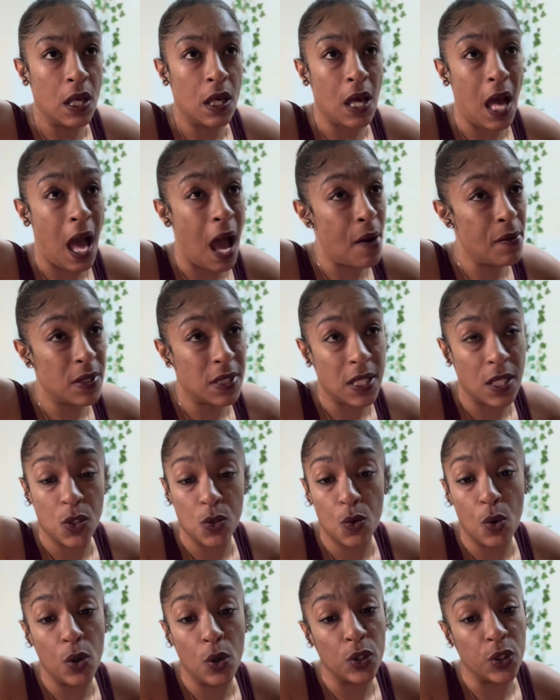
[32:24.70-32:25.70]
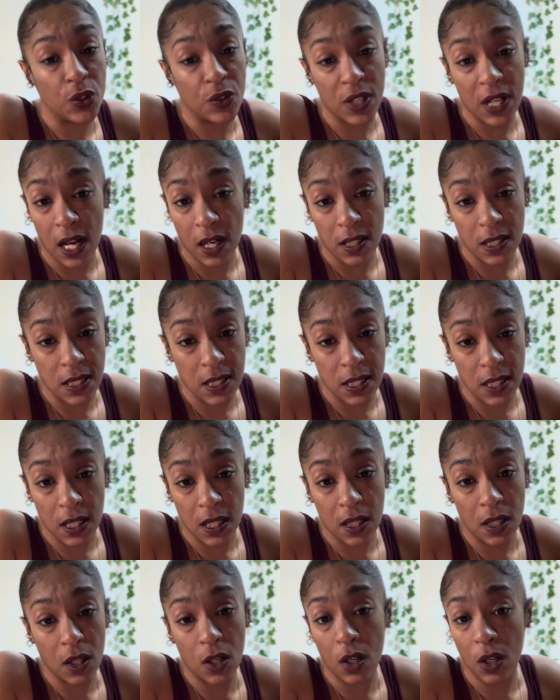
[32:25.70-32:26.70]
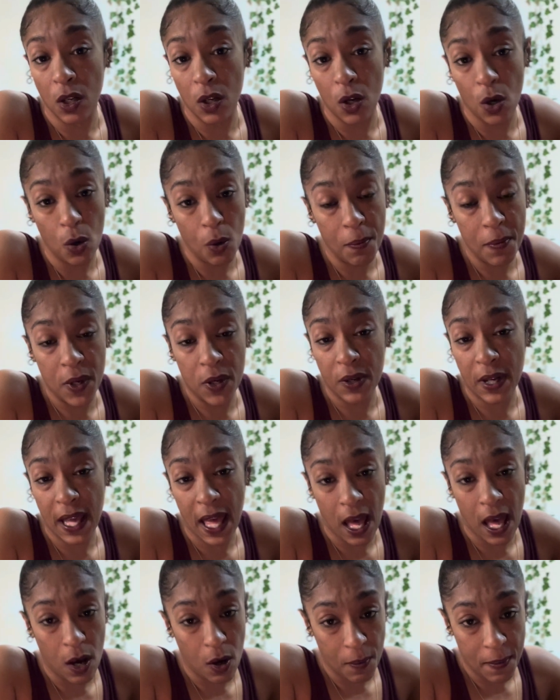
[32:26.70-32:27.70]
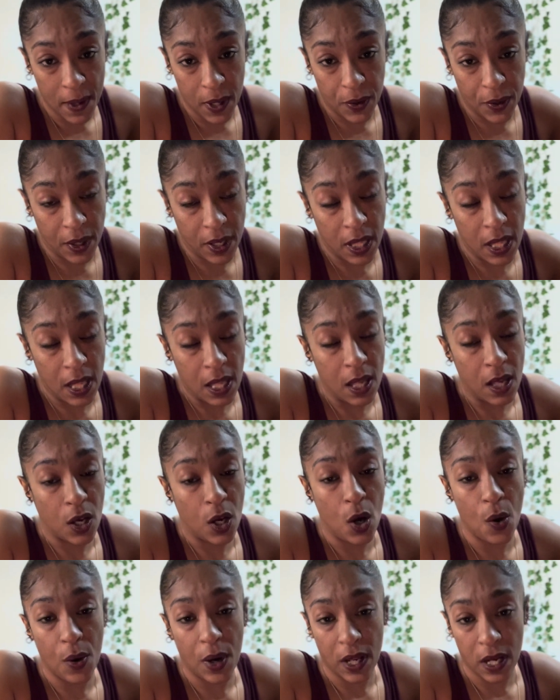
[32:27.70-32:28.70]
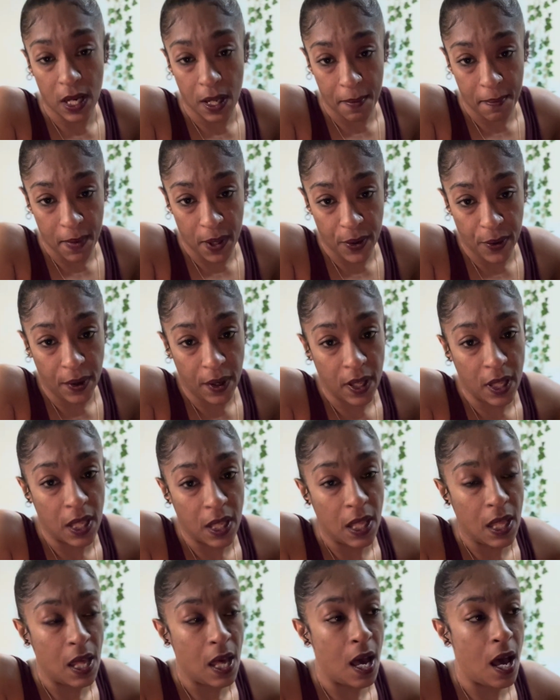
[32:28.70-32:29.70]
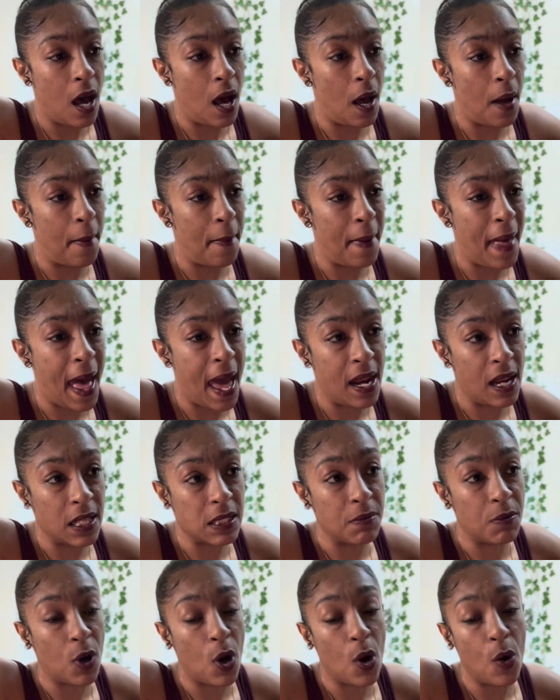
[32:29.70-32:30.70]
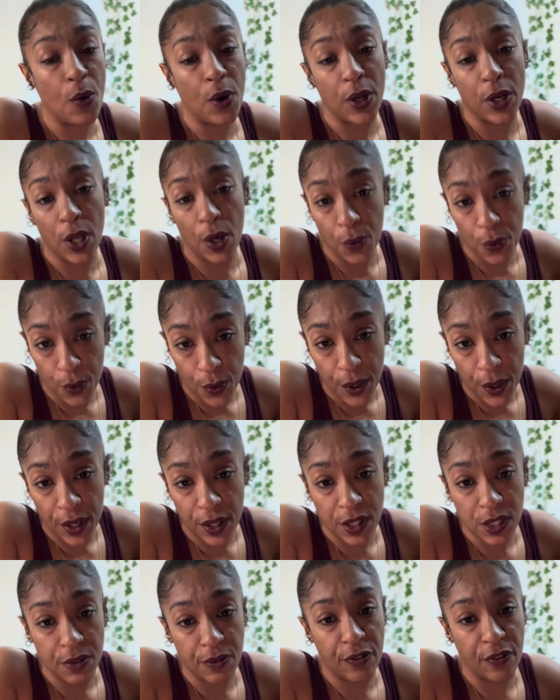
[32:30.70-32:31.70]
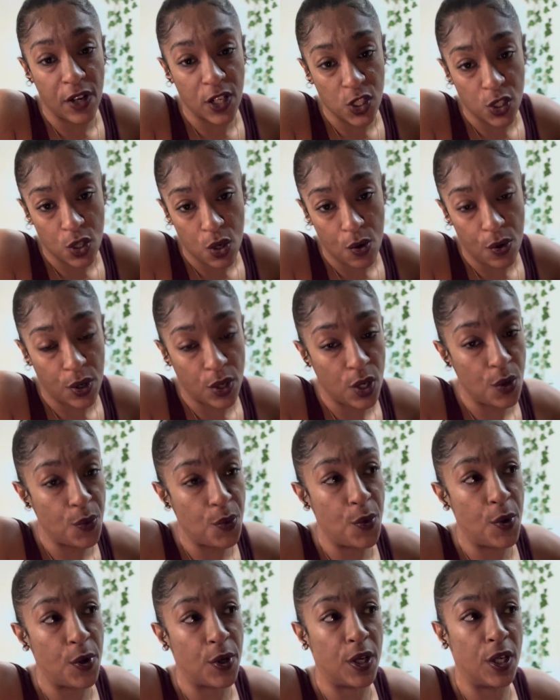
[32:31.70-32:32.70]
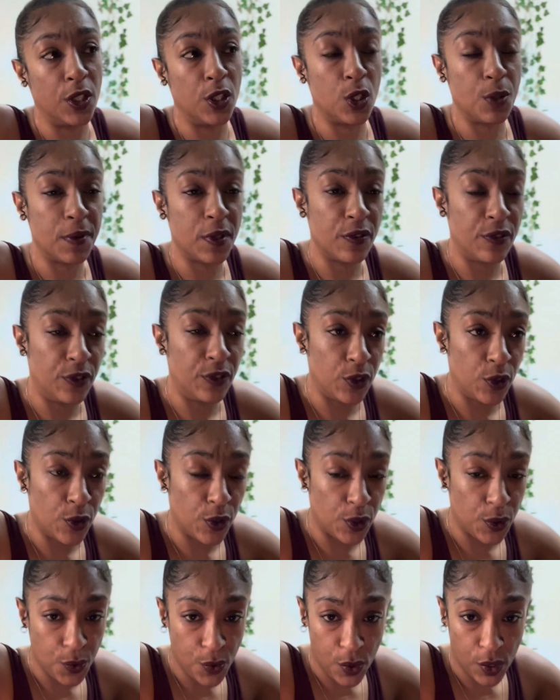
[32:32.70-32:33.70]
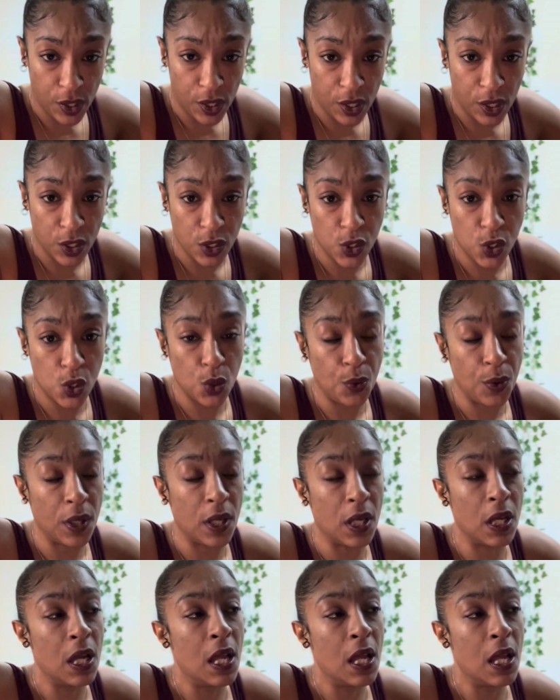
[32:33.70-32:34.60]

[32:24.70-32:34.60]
I would say do all three, honestly. Goat milk, cow milk, coconut milk. Adding some coconut water, some fresh coconut water, a little bit of Florida water to it.